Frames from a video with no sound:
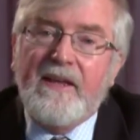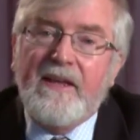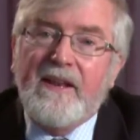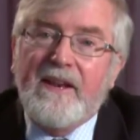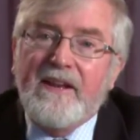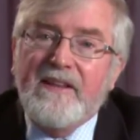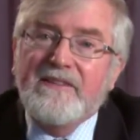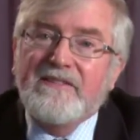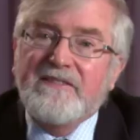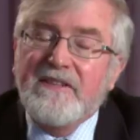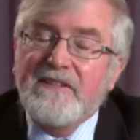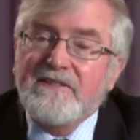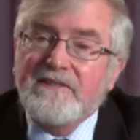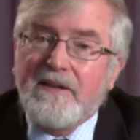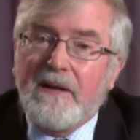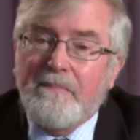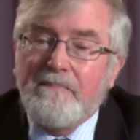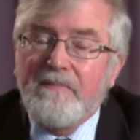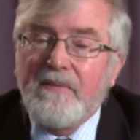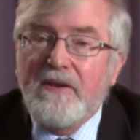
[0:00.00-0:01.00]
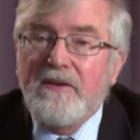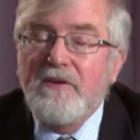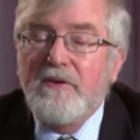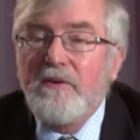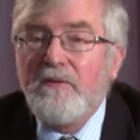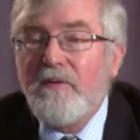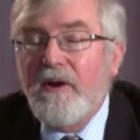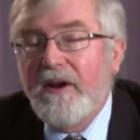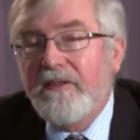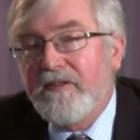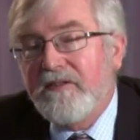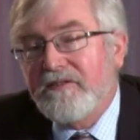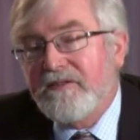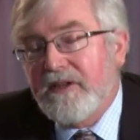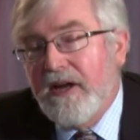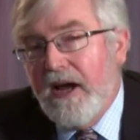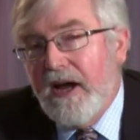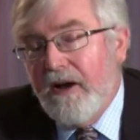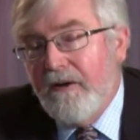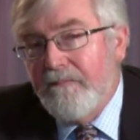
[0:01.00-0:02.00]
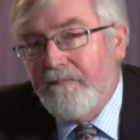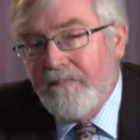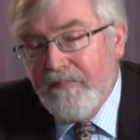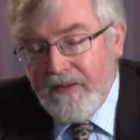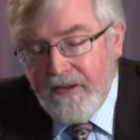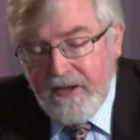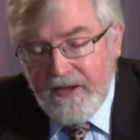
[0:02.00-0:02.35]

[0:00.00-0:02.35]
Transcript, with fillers: in his system, and you can write this down,